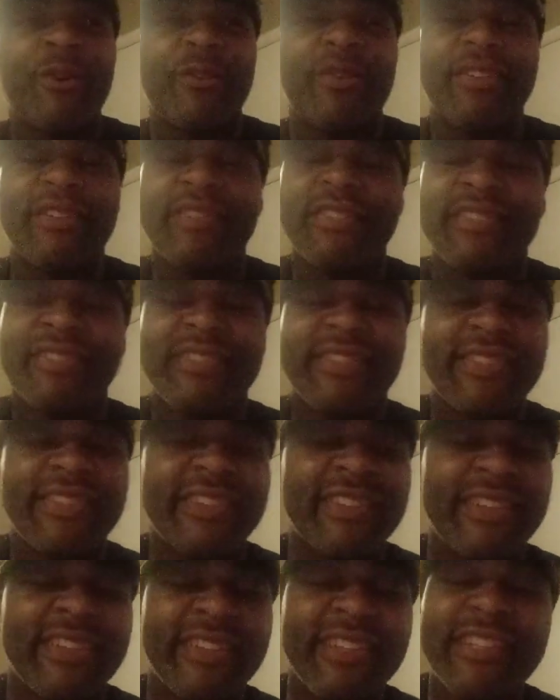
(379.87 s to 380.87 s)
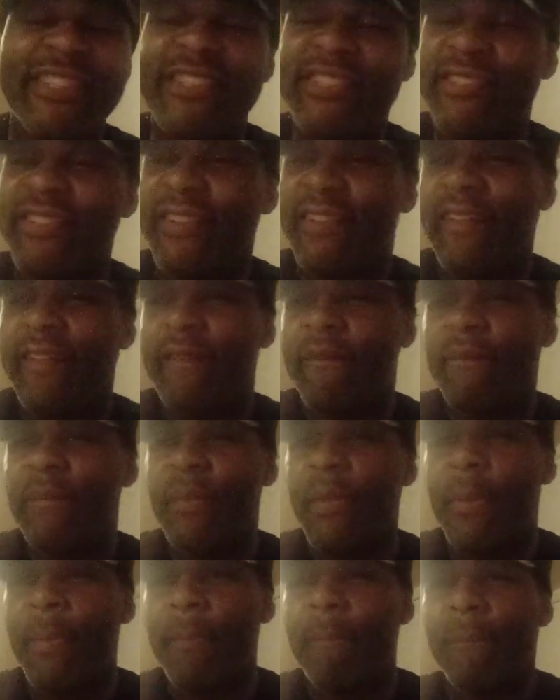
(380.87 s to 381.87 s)
Write it down and do a puzzle
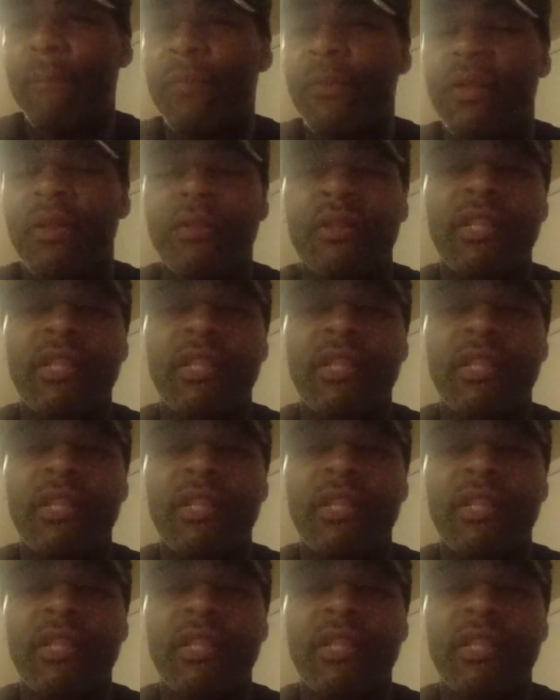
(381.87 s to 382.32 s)
for yourself if